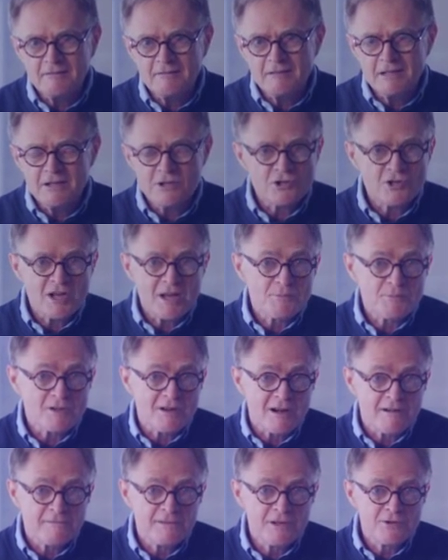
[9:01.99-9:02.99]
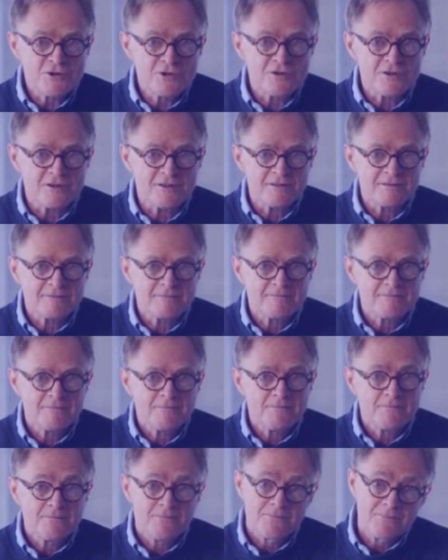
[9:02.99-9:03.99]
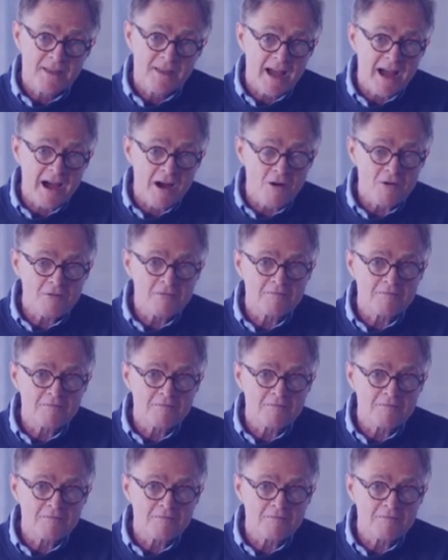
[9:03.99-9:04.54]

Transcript: it shapes our future. How?